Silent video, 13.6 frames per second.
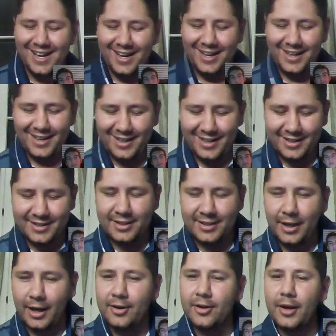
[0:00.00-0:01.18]
I
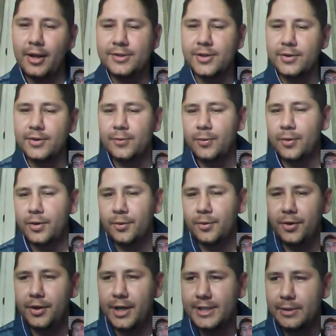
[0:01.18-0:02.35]
don't know. So were
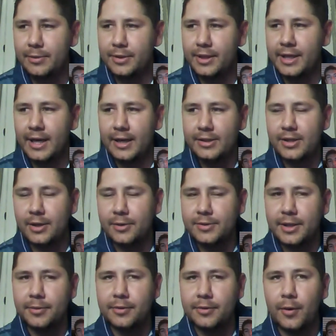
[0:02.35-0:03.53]
you guys able to catch? I was
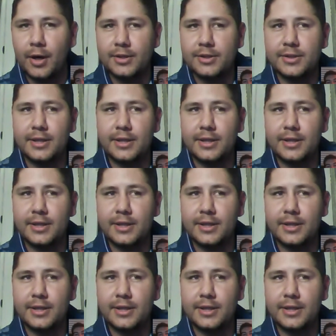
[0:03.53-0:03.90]
able to watch